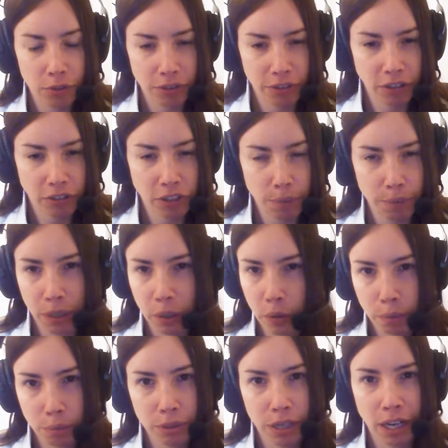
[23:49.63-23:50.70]
for things like
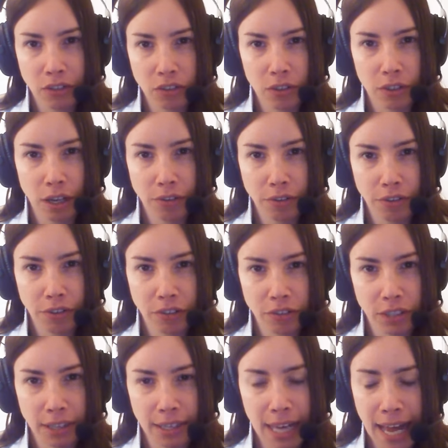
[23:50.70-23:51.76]
Bitcoin price and other
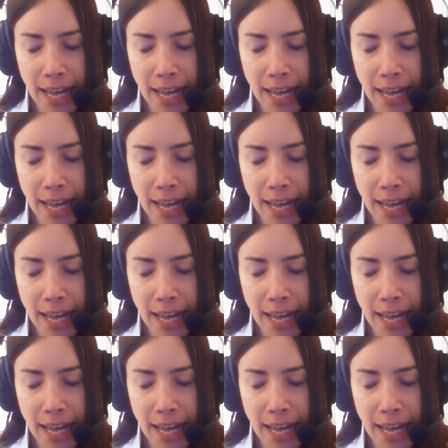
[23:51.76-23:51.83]
things like